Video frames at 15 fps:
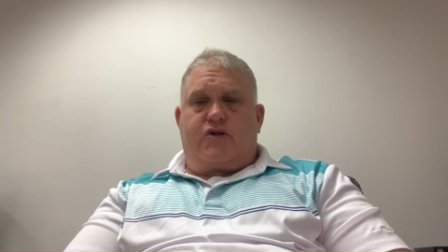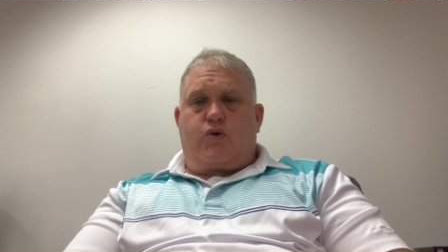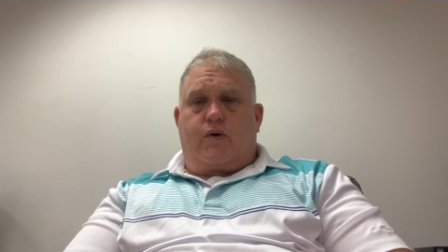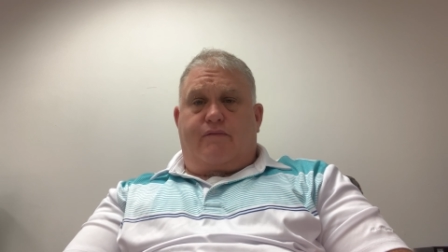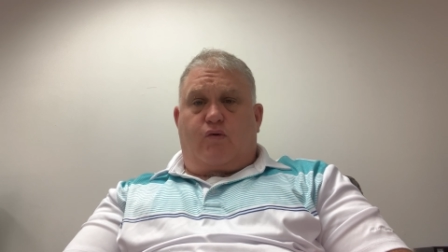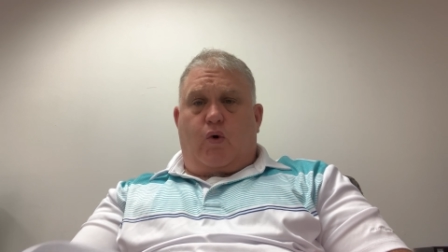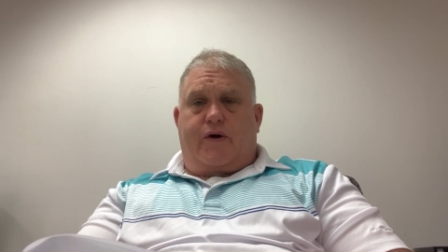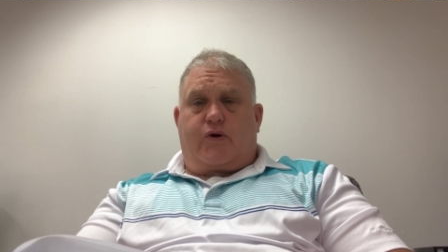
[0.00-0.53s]
to
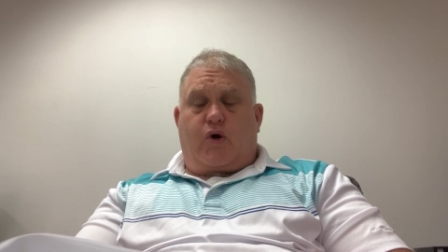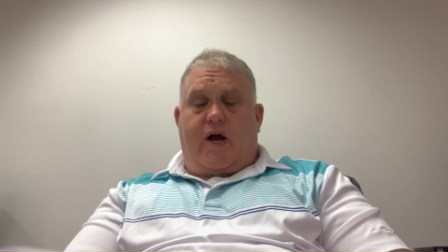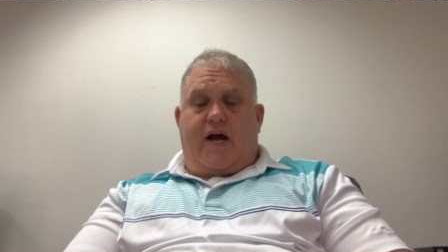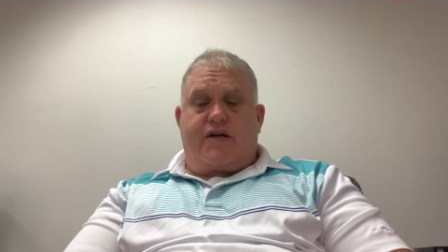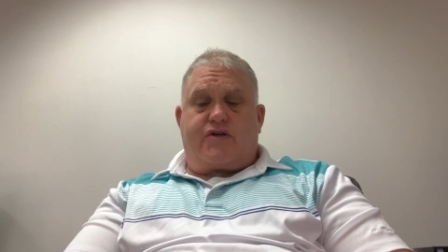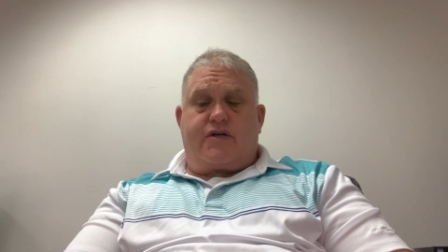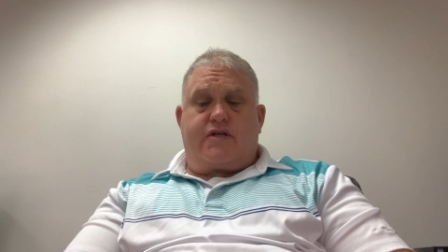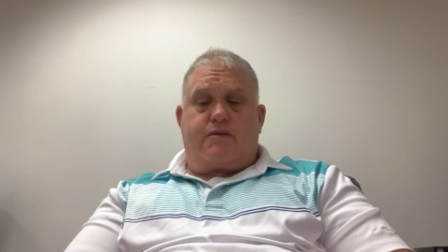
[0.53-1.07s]
avoid
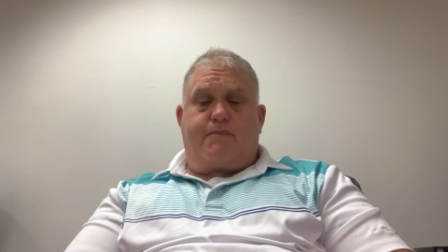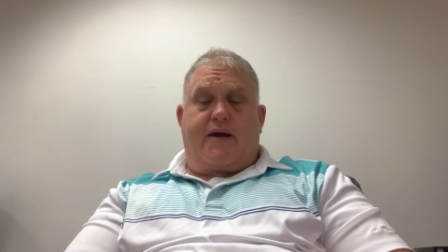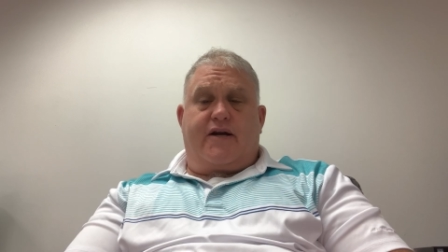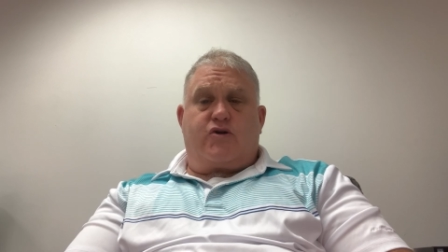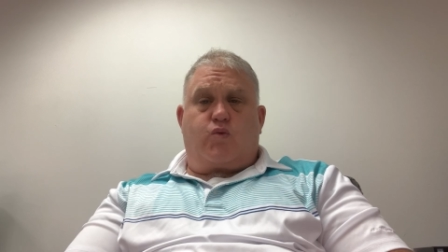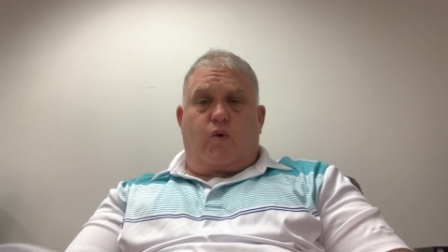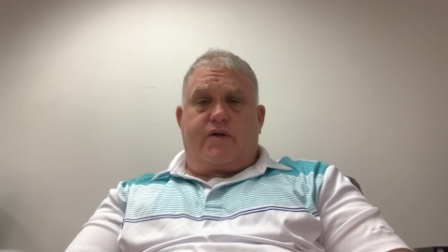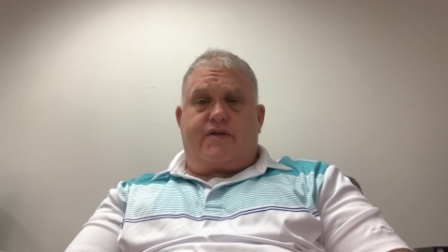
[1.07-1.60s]
crashes.
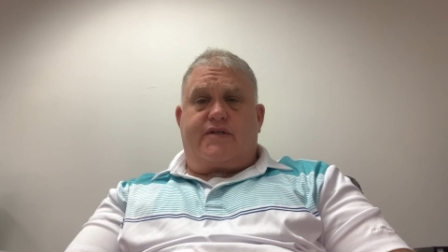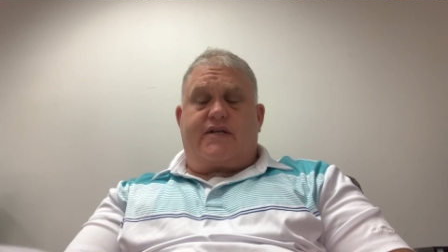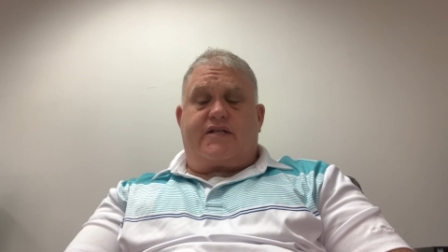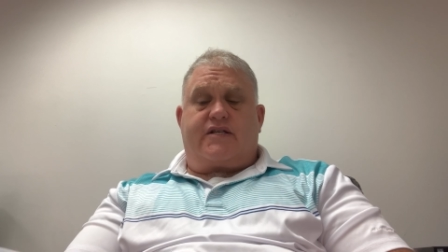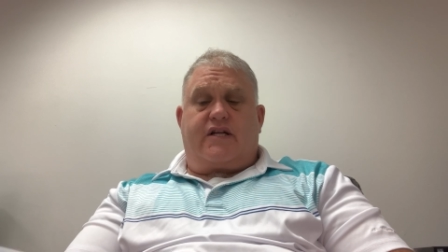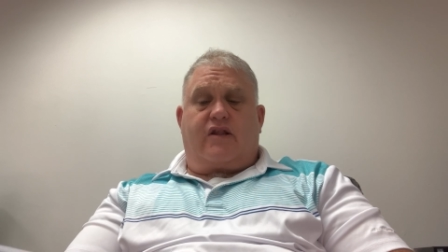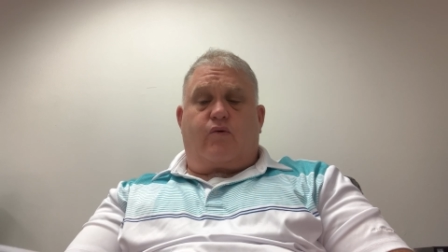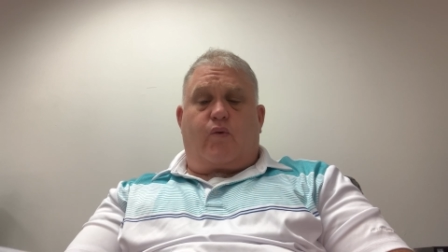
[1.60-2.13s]
Page
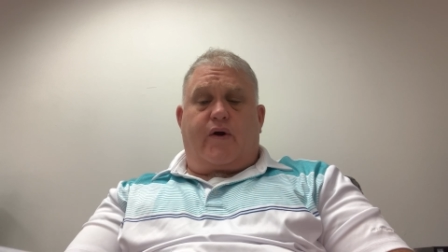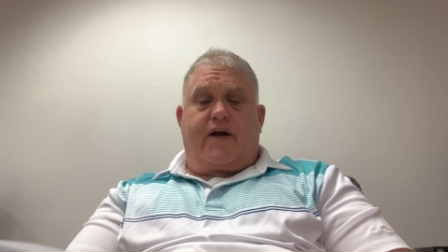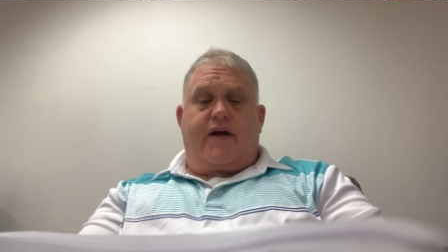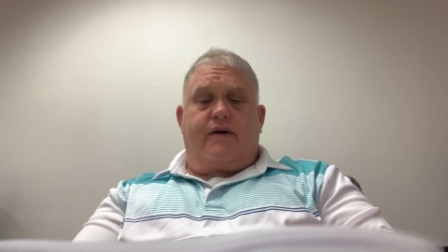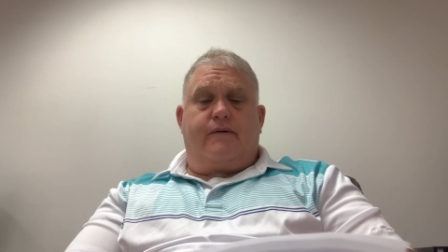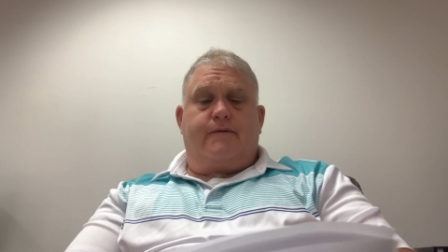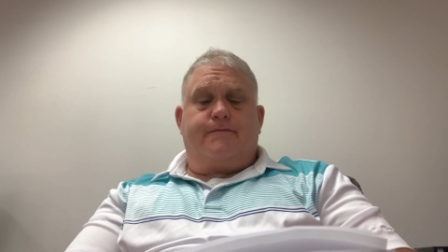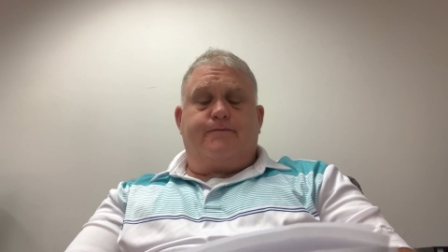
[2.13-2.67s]
163.